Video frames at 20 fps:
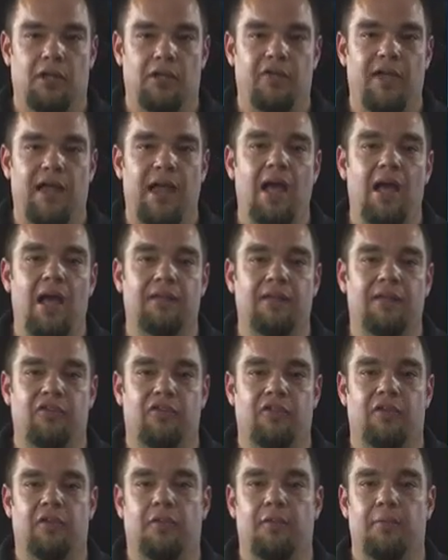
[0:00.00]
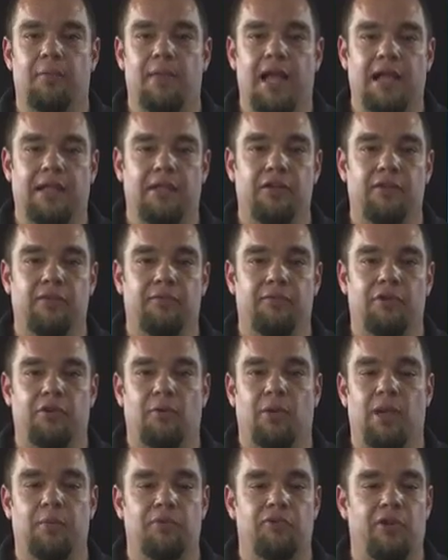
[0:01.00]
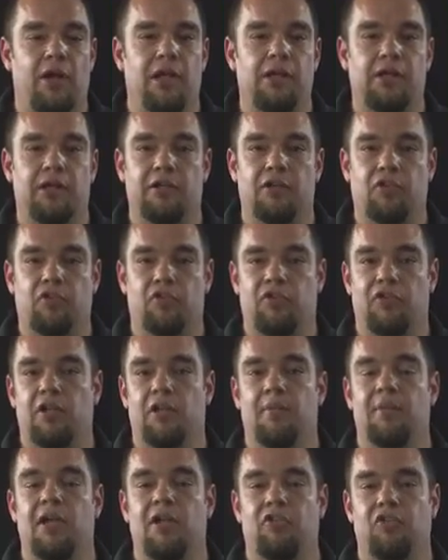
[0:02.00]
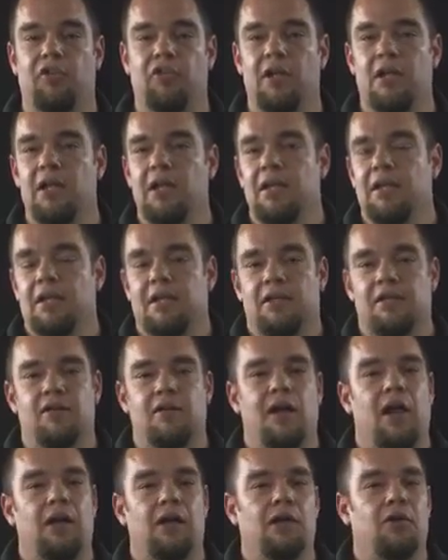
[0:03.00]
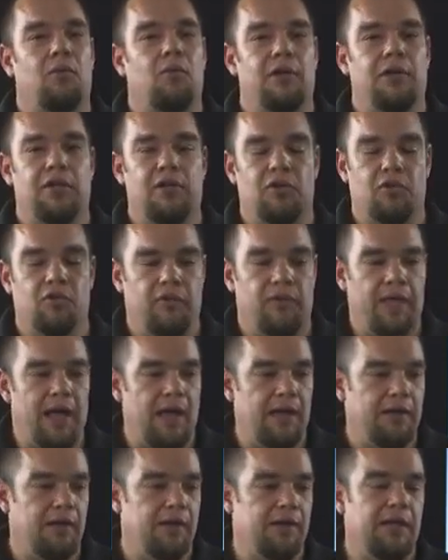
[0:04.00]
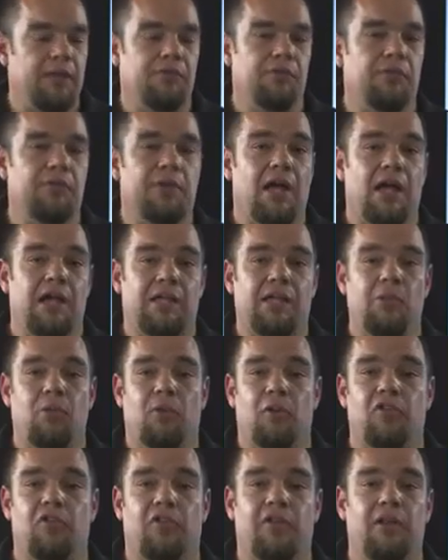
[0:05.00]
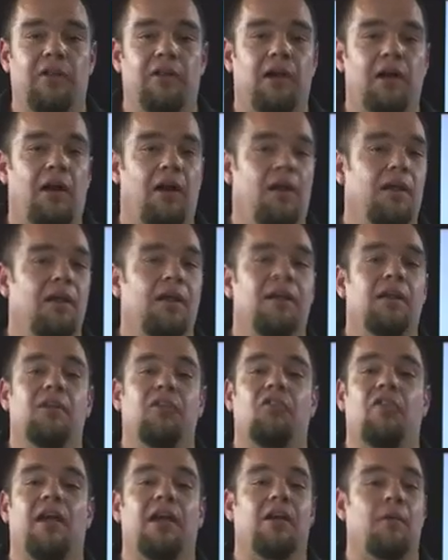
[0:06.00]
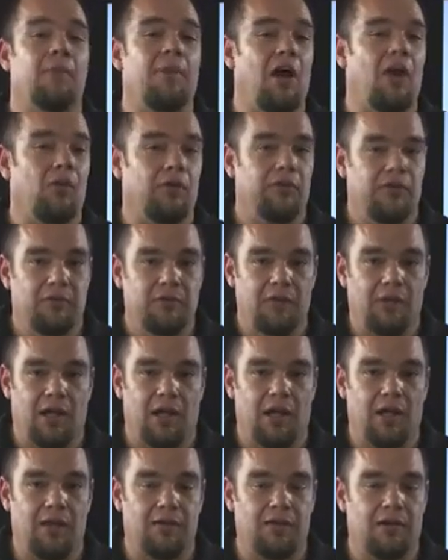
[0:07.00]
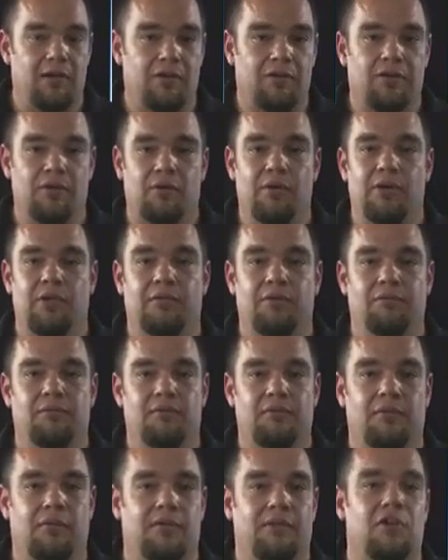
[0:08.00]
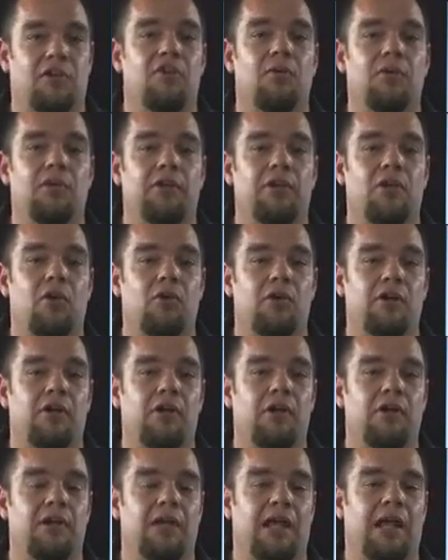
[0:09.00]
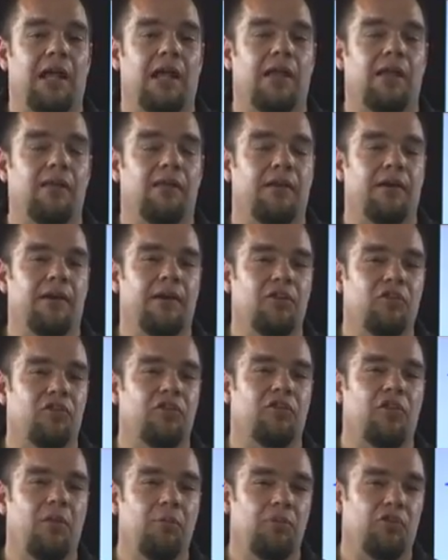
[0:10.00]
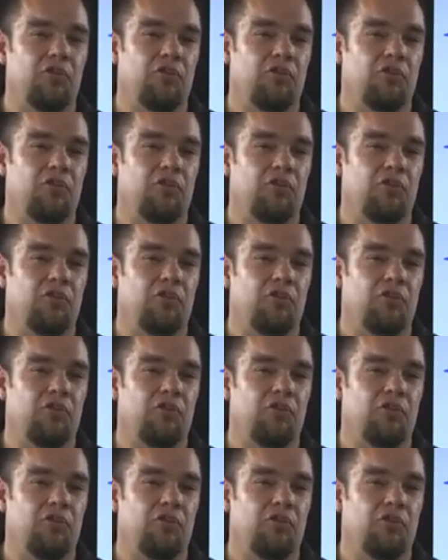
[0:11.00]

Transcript: tag that's in the back end of your website and your CMS, you're not going to want to use that. If you've got keywords in there, take them out. They're doing no good, and there is some